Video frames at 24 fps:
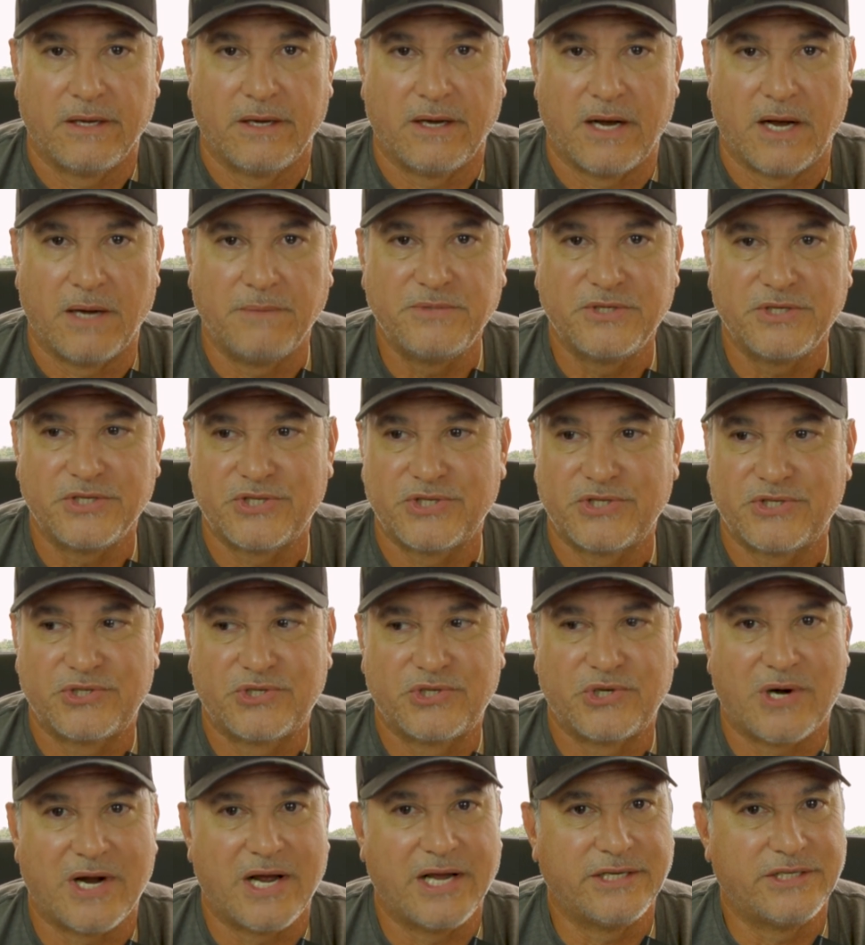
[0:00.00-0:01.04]
I'm just
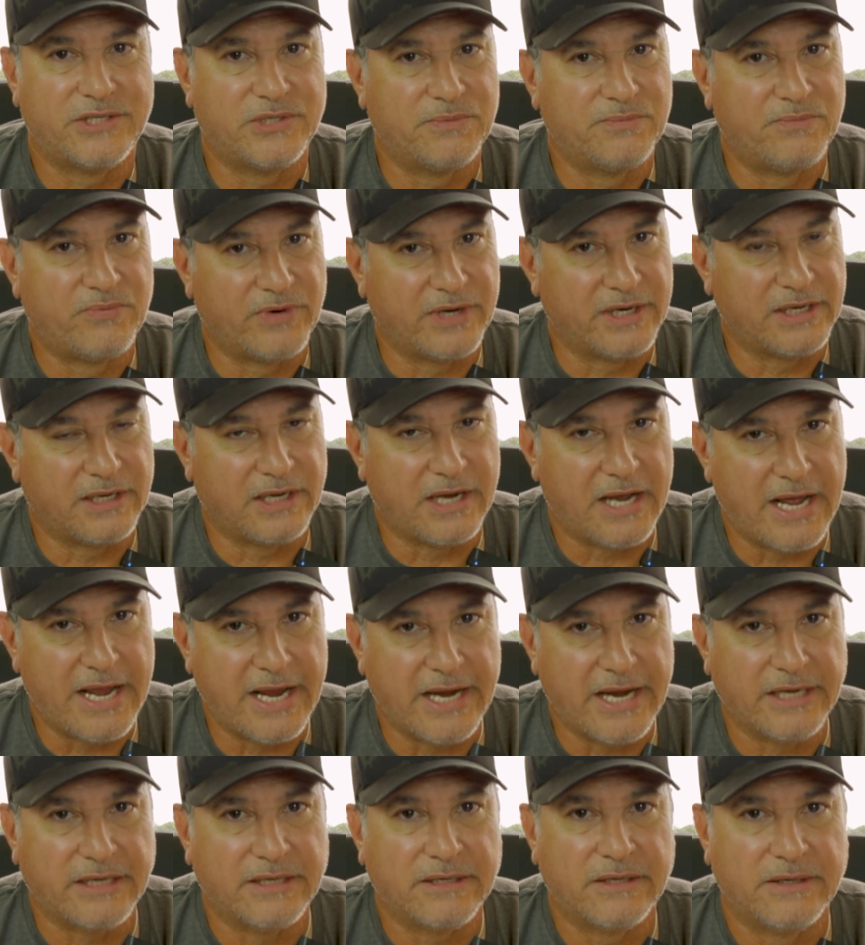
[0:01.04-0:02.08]
trying to bring
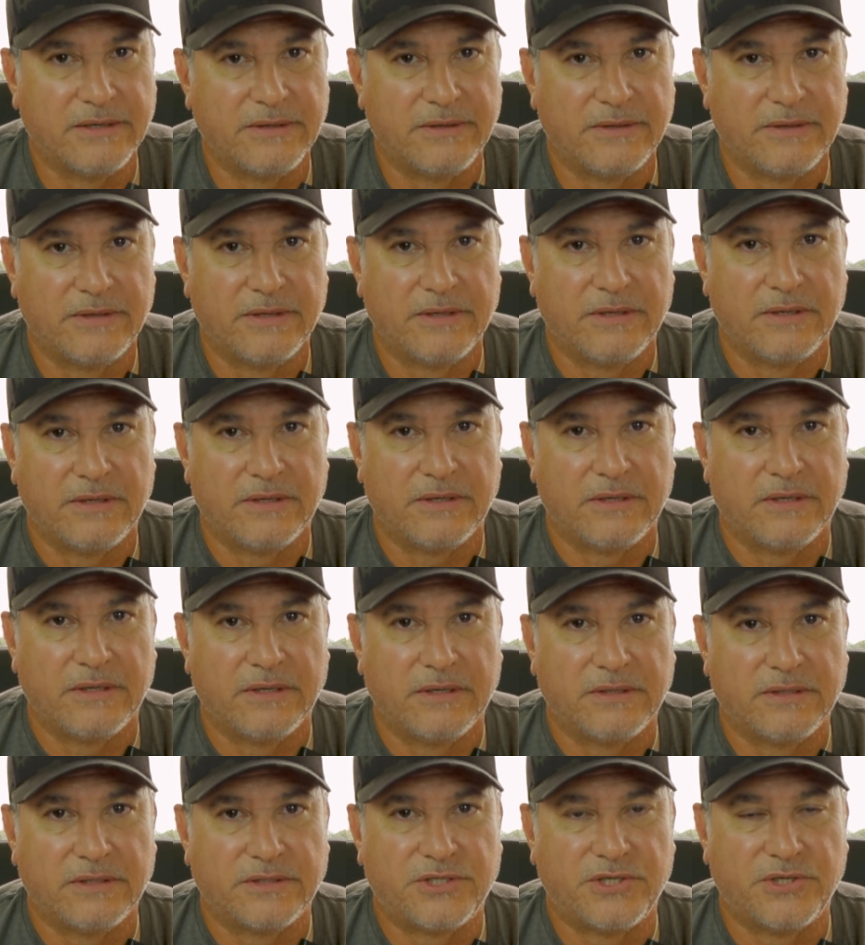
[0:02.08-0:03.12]
light
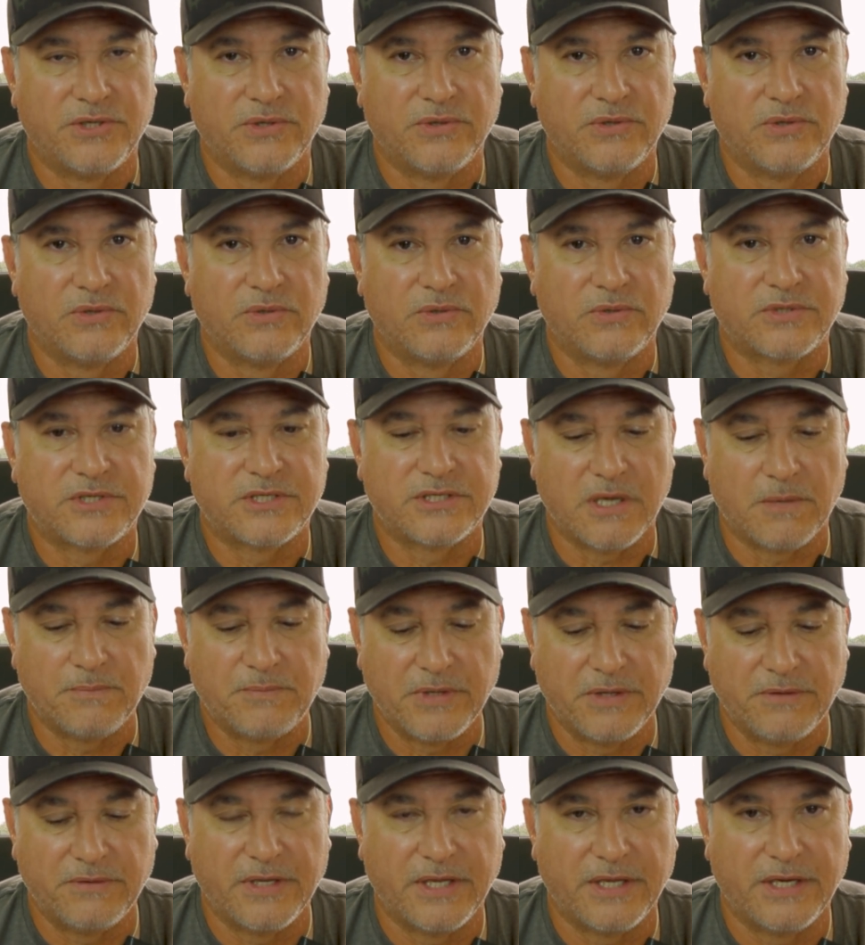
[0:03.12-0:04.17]
to
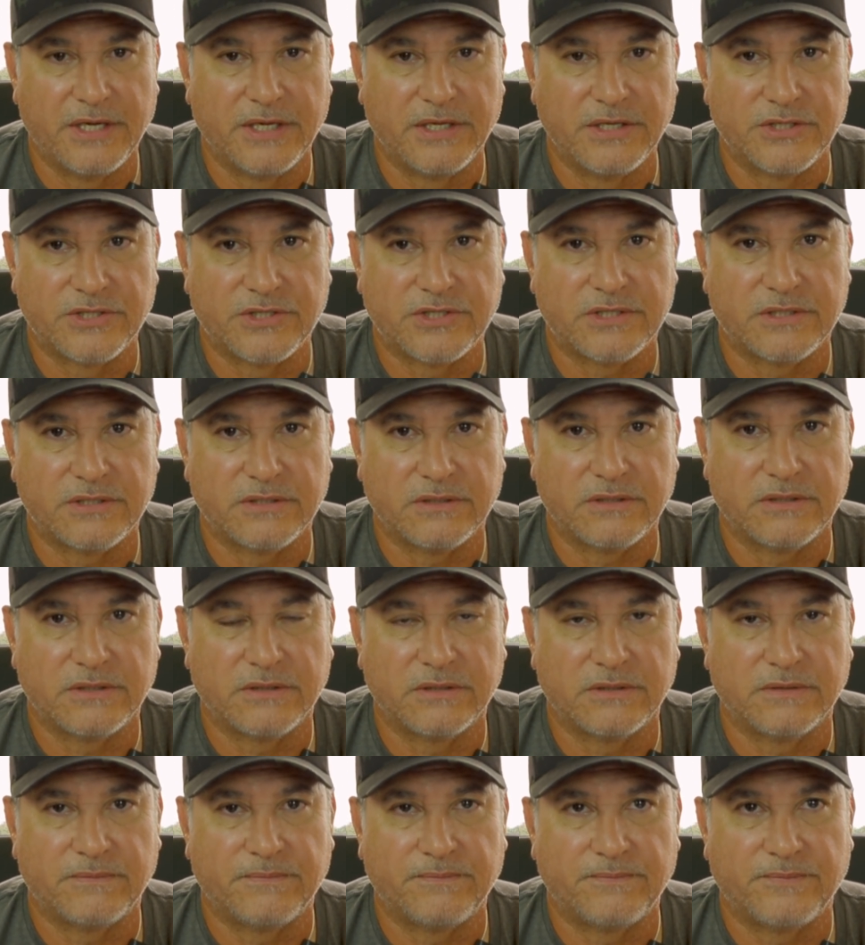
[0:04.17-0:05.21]
something that is,
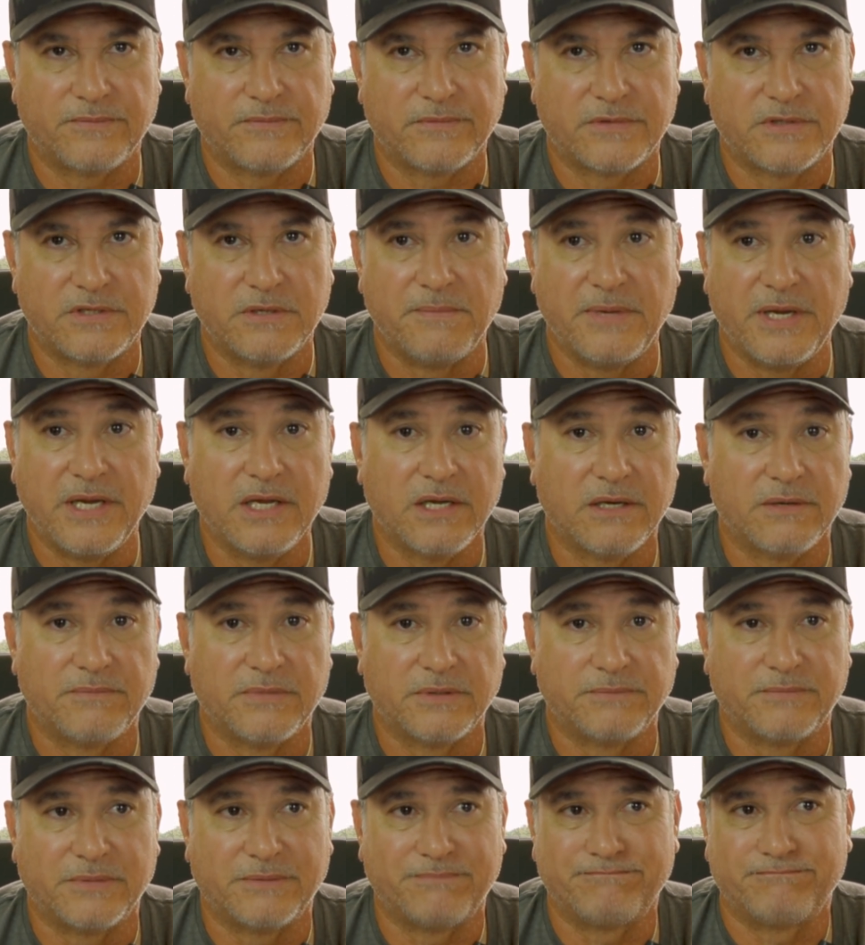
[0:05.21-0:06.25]
to me, a
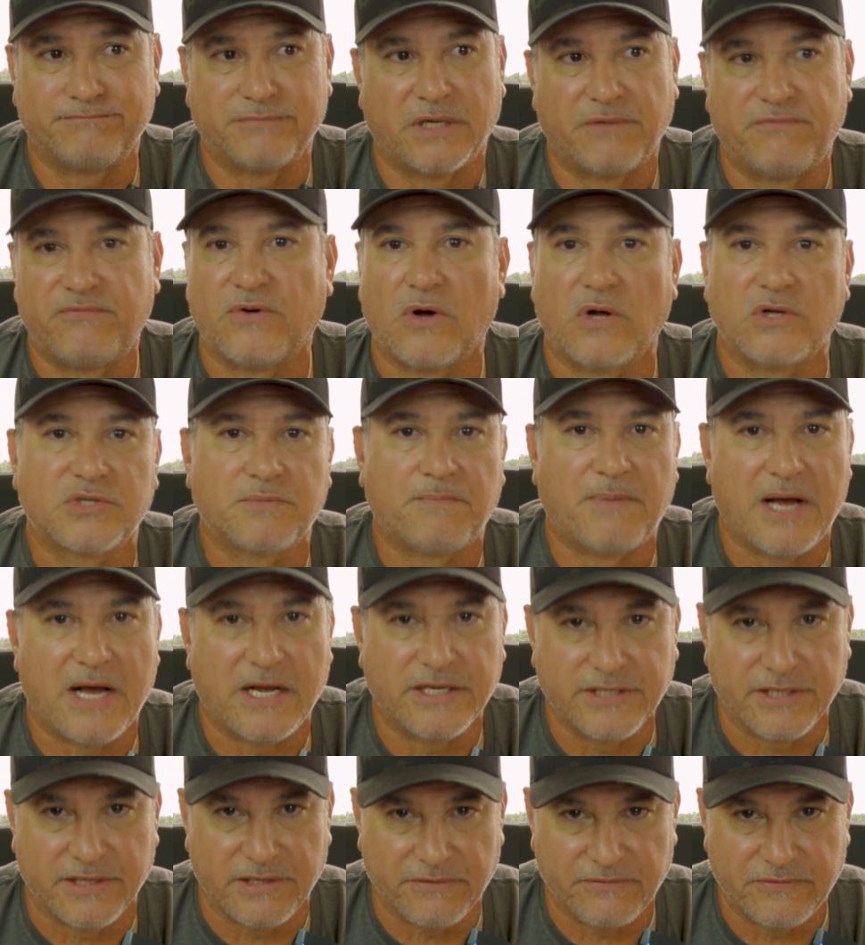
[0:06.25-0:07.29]
false
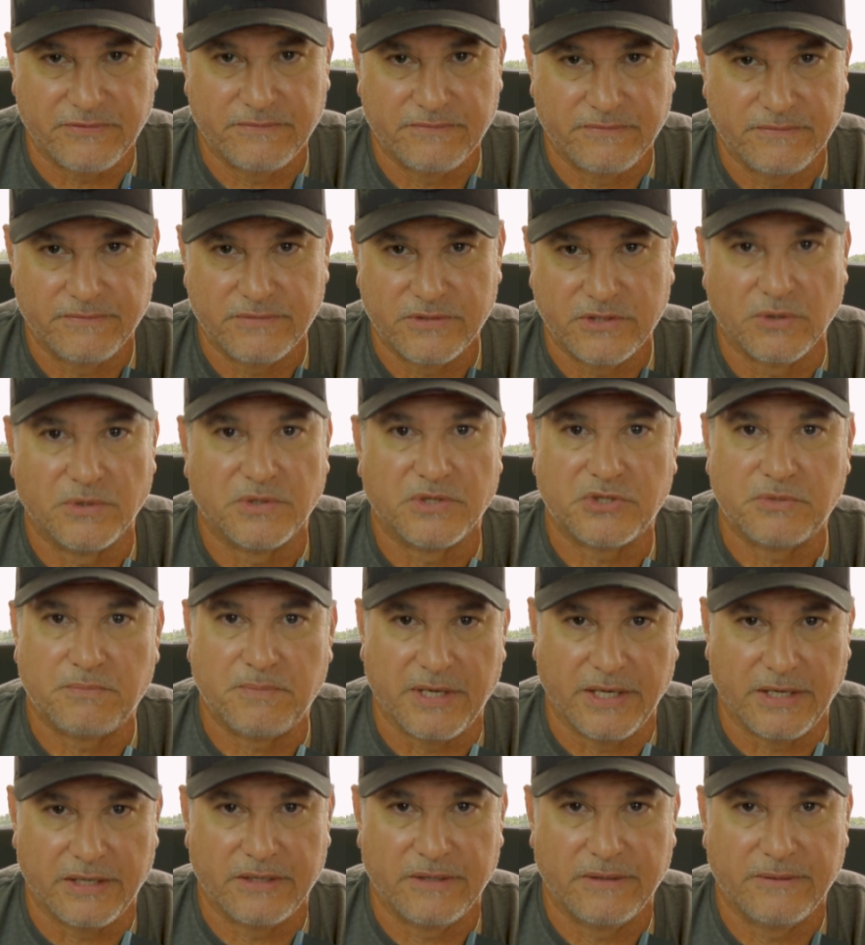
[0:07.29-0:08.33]
positive, so to speak.